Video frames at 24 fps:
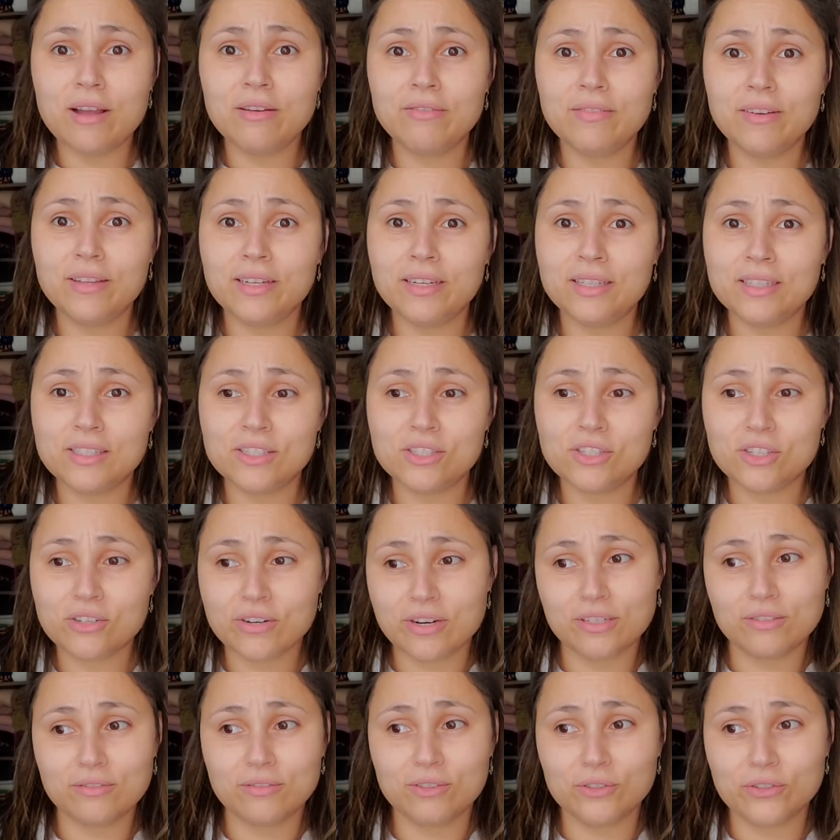and it's a
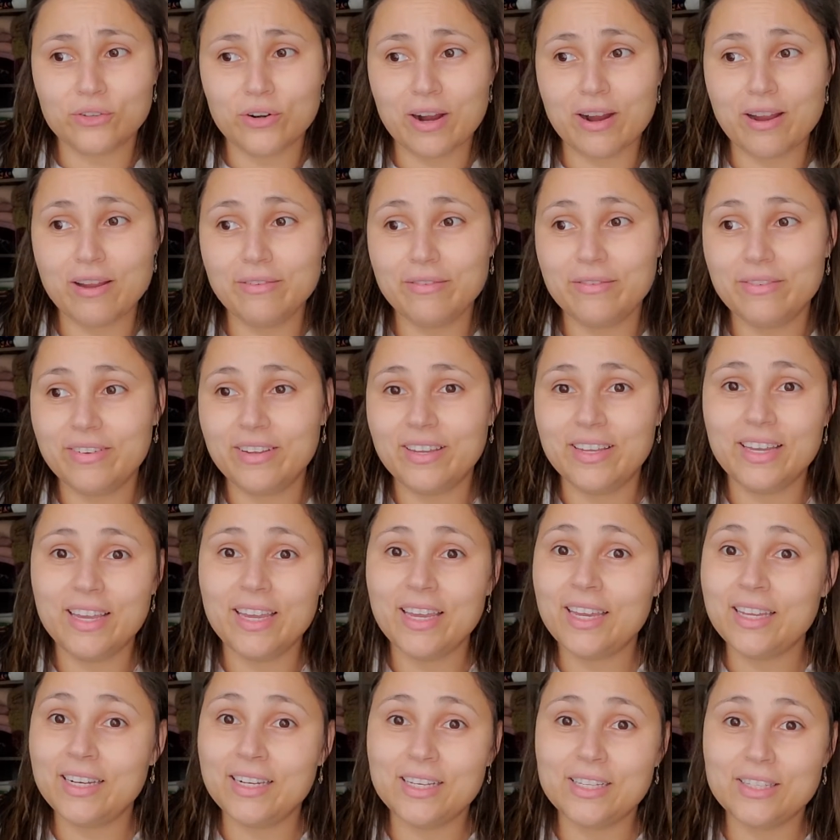stressful drive,
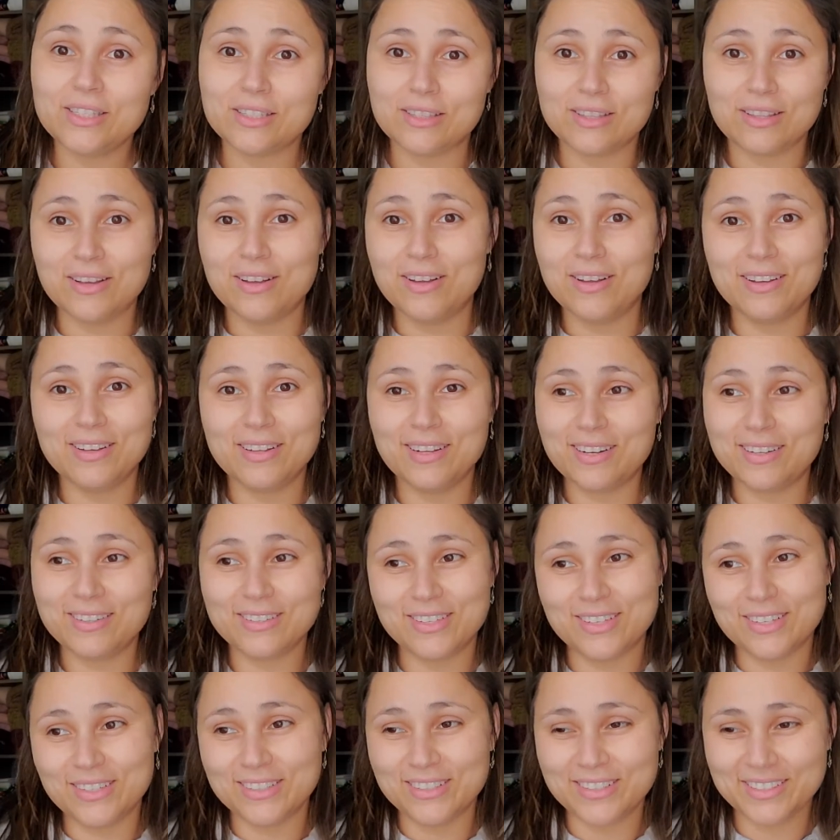and it's not
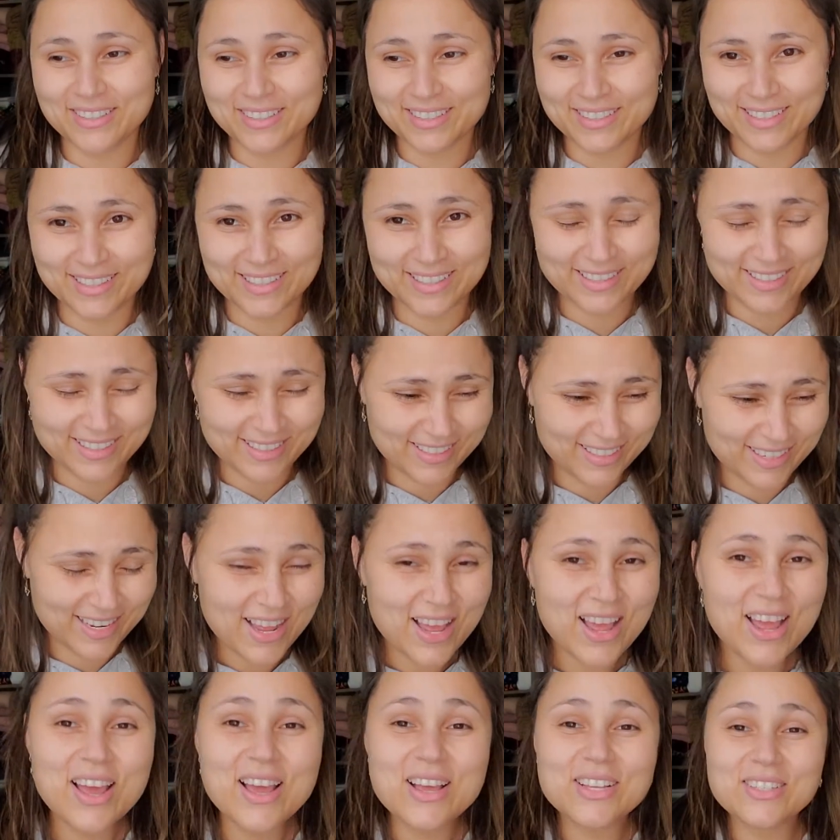good.
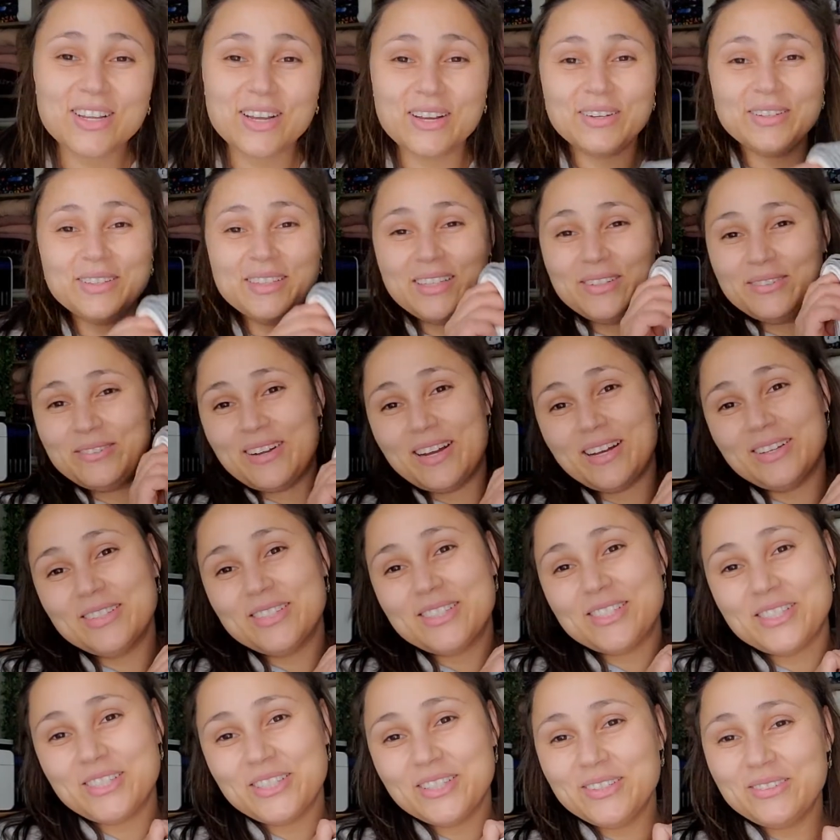So I only found
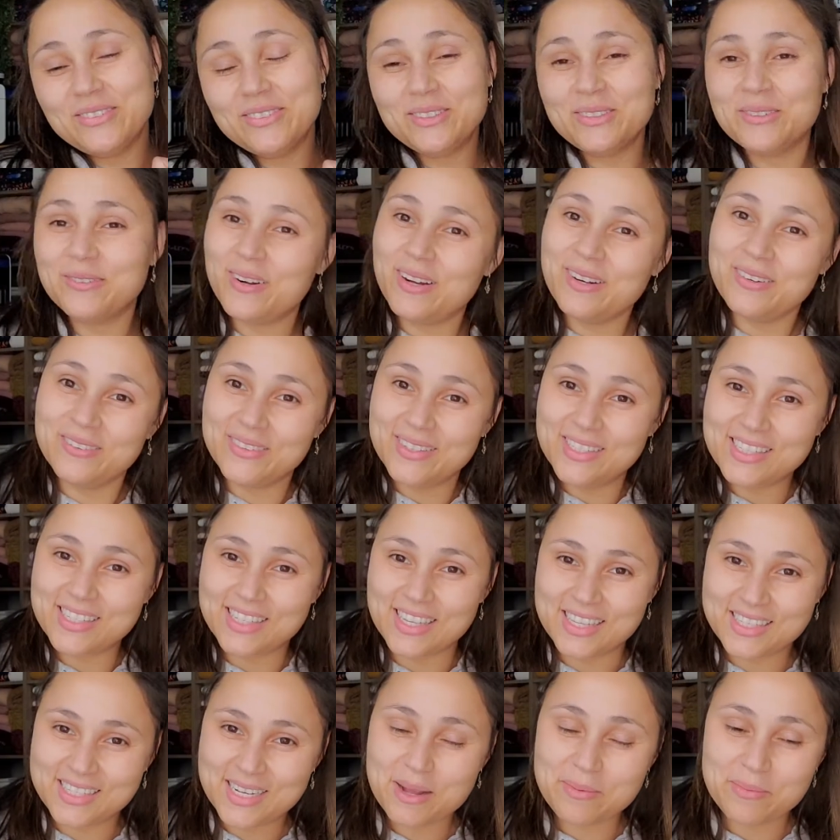two of the white ones on
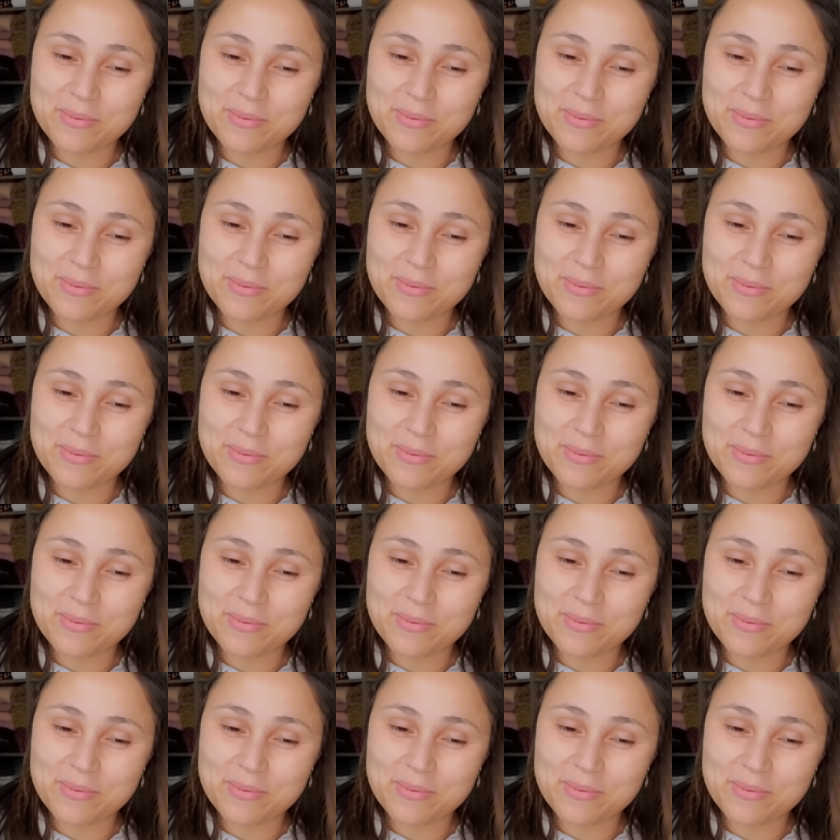top of